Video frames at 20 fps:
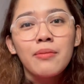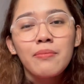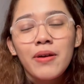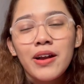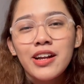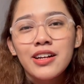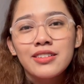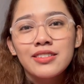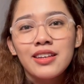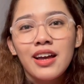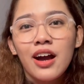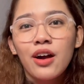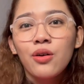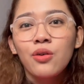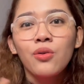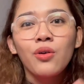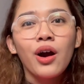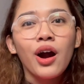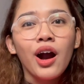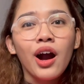para sa
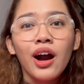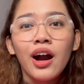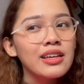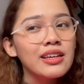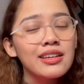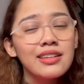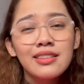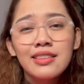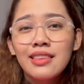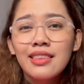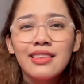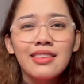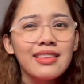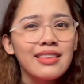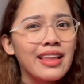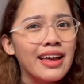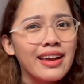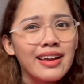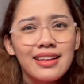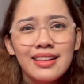ako
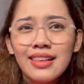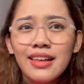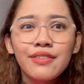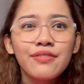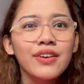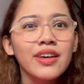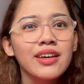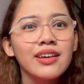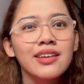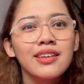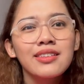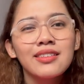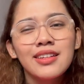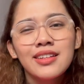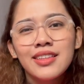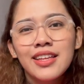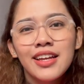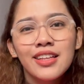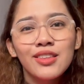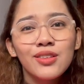in like living the
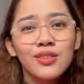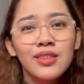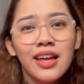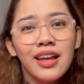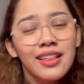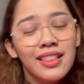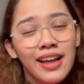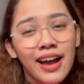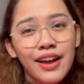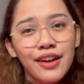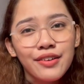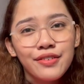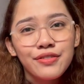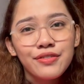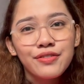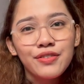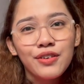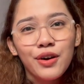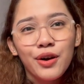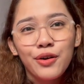day-to-day
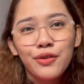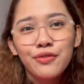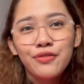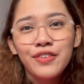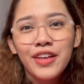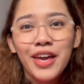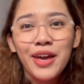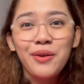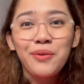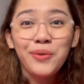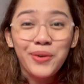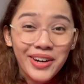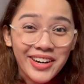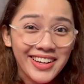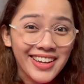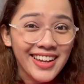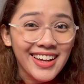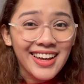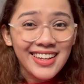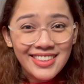life of a
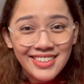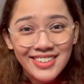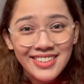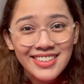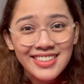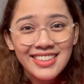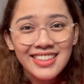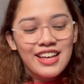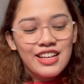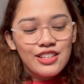working adult.